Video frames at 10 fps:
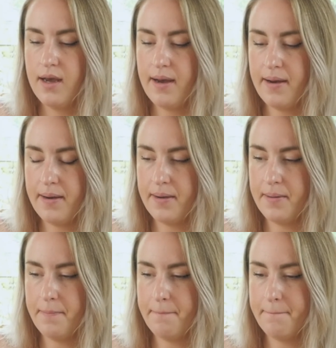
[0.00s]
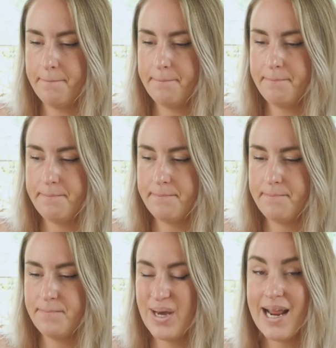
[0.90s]

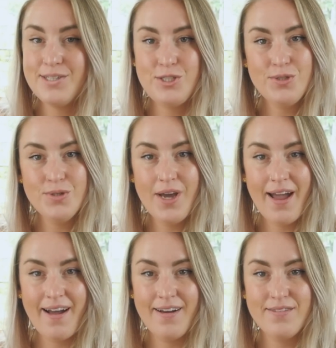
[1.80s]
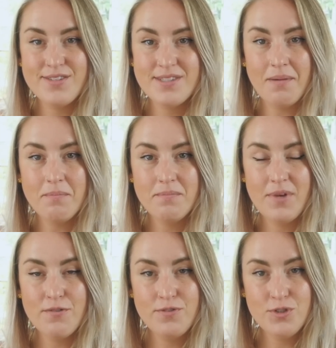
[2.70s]
But I do have some
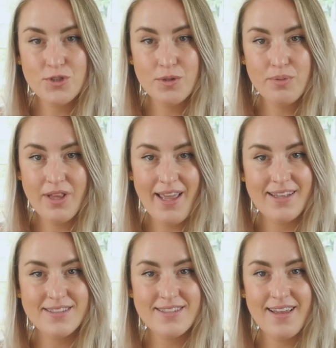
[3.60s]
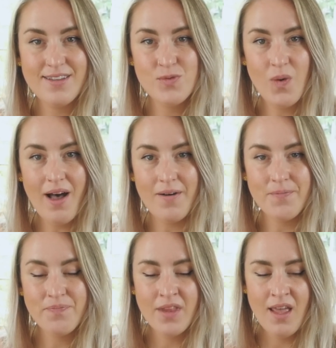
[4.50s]
future plans as
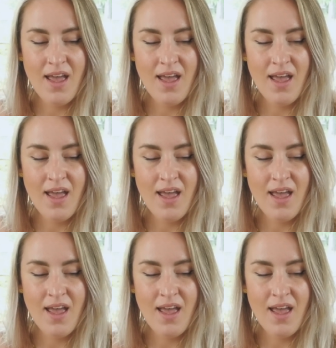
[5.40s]
well.